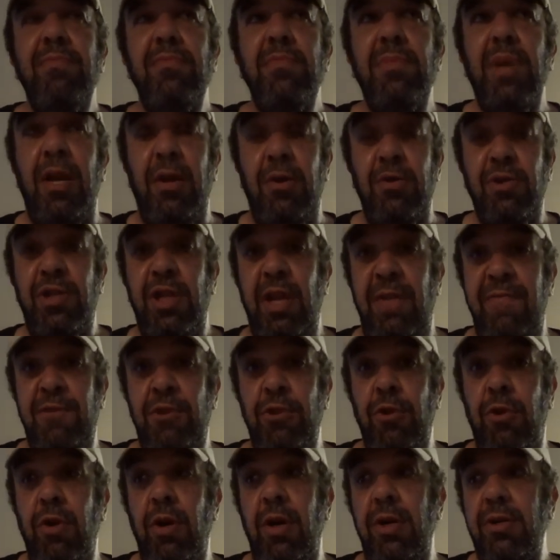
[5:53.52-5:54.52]
I know Chef
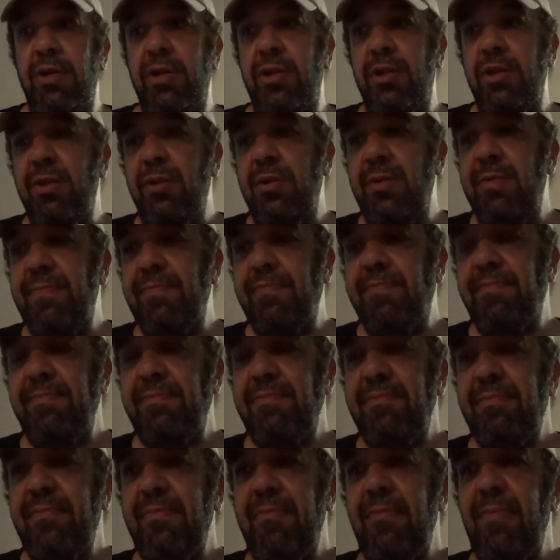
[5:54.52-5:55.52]
George
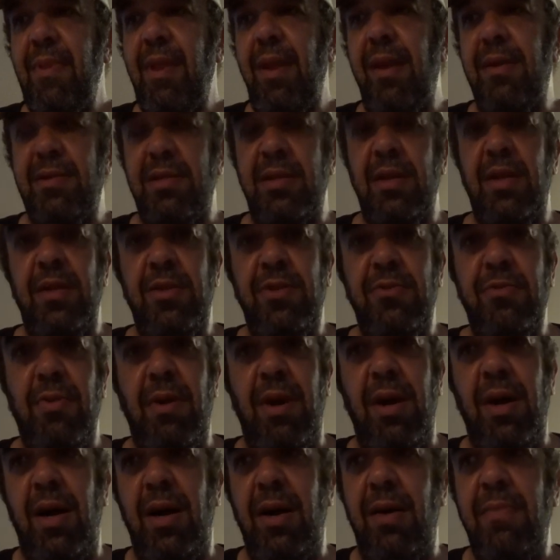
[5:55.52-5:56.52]
is going to do
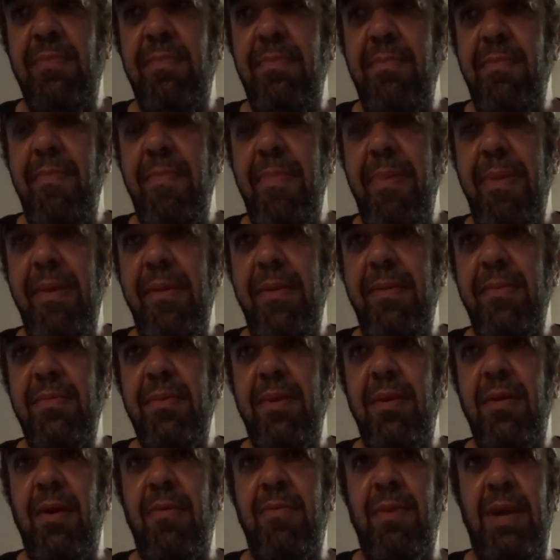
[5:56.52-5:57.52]
a. a
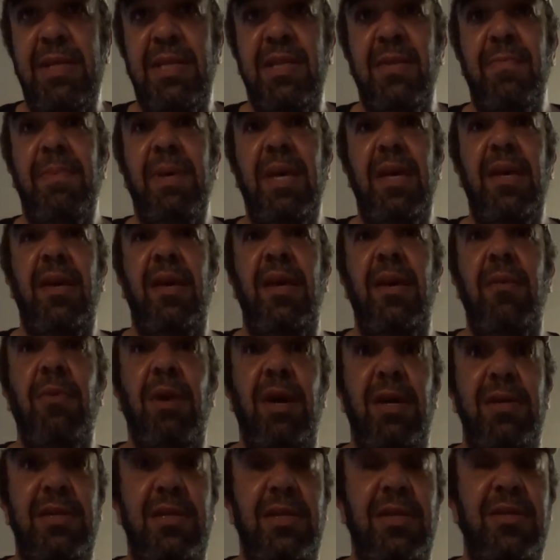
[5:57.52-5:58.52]
recipe he
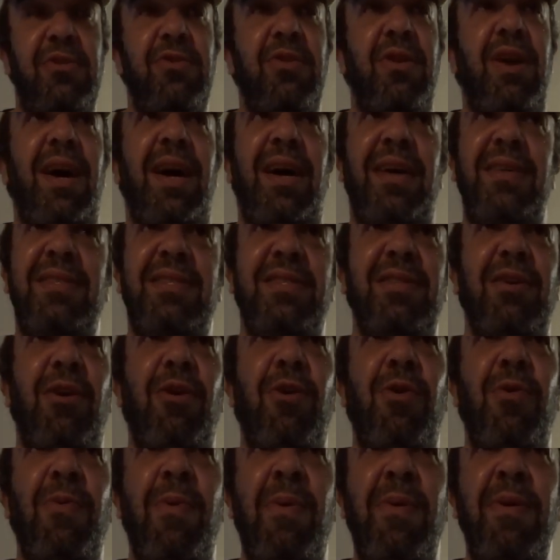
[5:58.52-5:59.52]
wants to try,
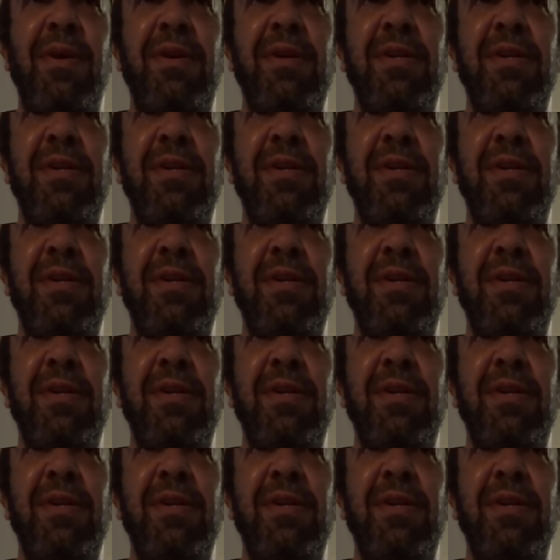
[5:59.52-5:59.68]
so